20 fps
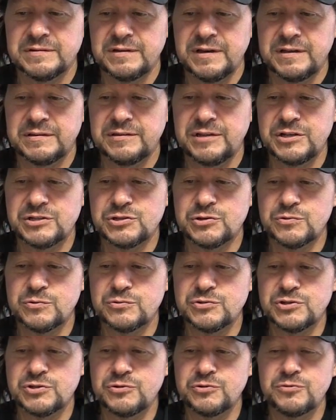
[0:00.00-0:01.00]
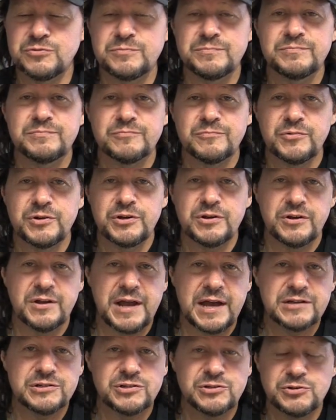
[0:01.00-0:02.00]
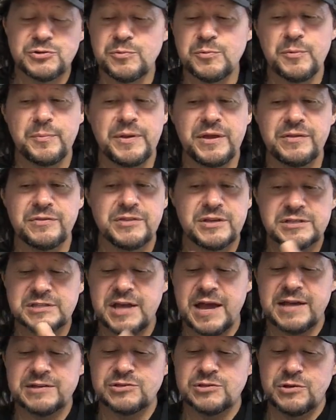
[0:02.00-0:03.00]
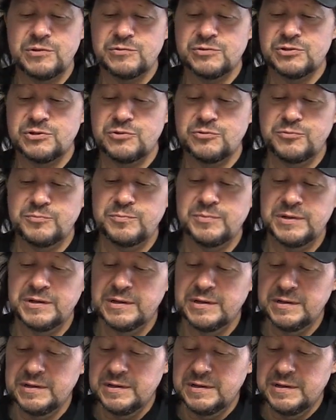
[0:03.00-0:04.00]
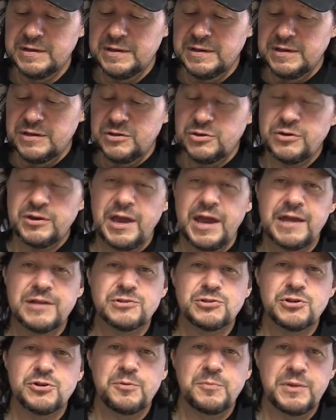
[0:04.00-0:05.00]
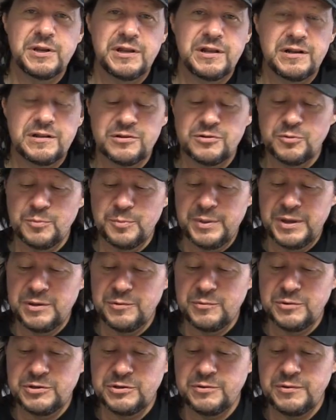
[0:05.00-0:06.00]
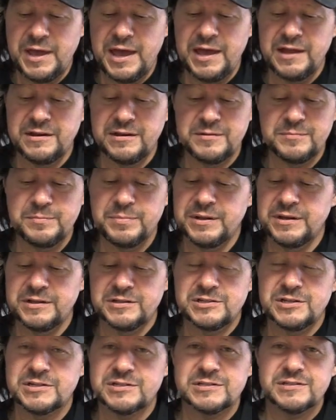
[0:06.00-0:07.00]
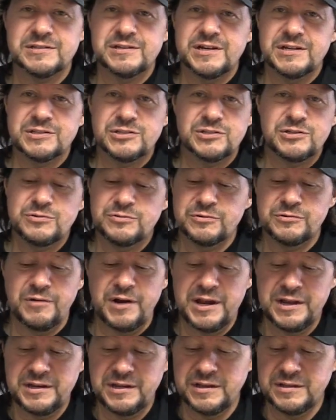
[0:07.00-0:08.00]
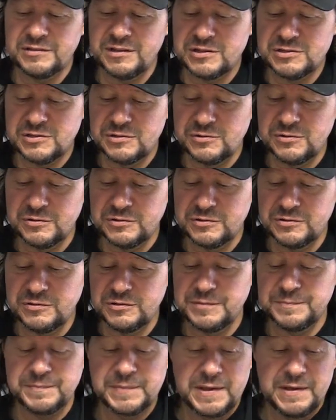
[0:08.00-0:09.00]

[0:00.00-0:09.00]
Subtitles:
a digital zoom where you can actually zoom them in. This has no zoom. You can zoom it in a little bit when you edit, but it's too grainy. It doesn't look good.